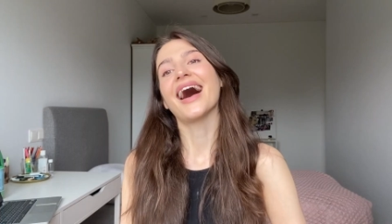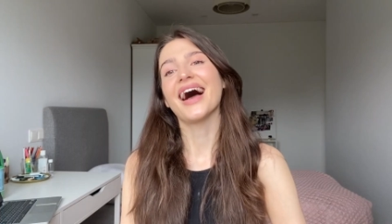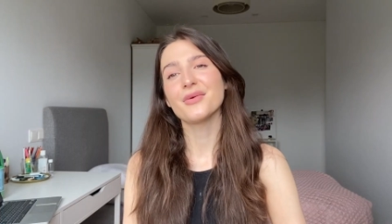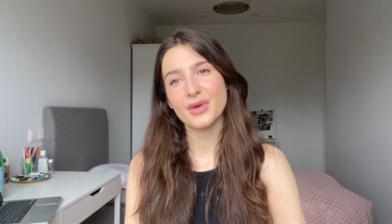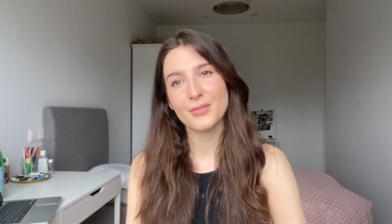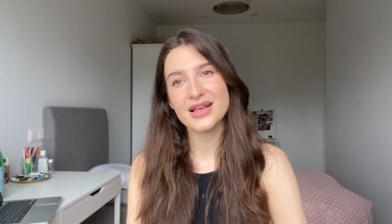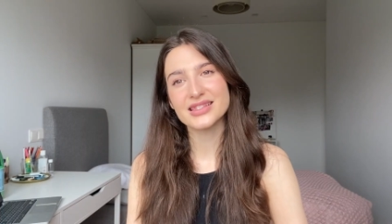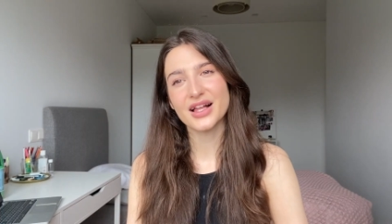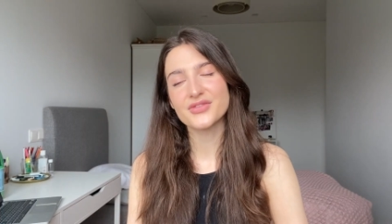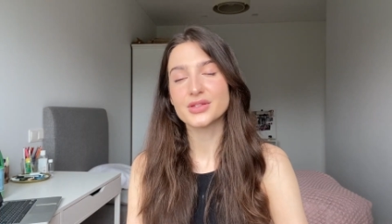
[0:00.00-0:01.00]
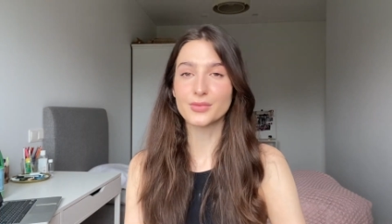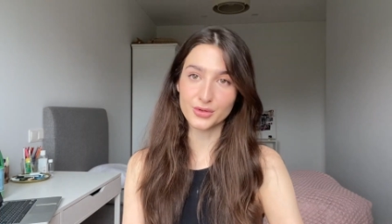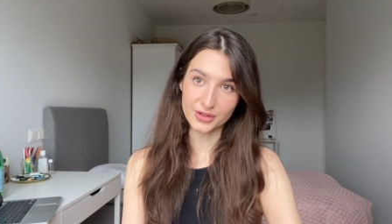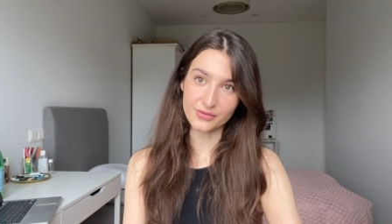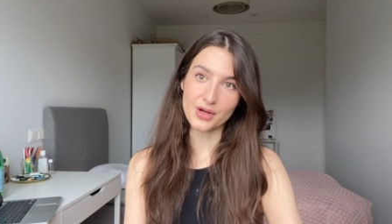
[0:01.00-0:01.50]
I made myself some
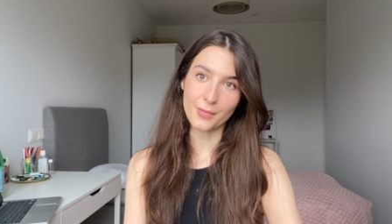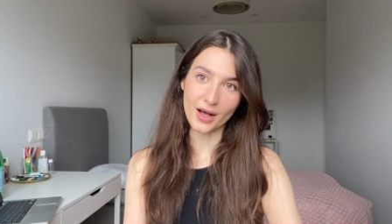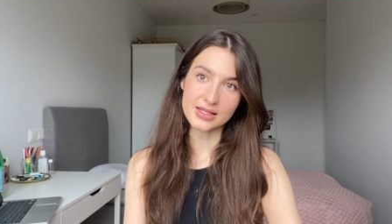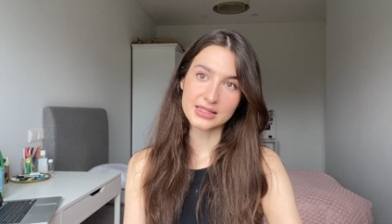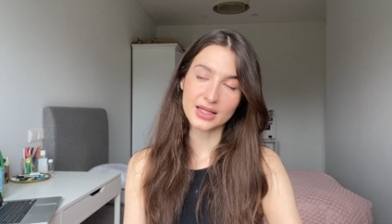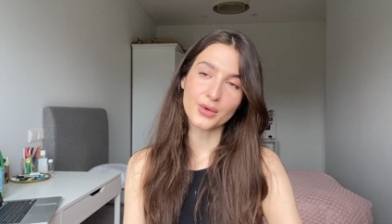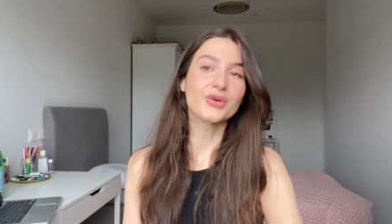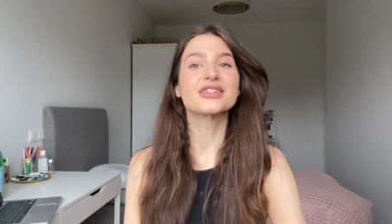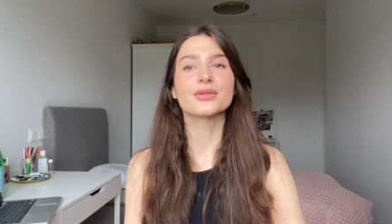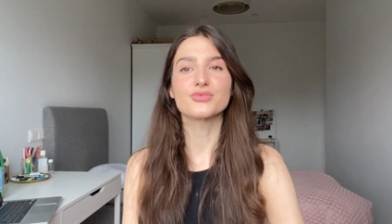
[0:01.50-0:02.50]
gluten-free pasta with some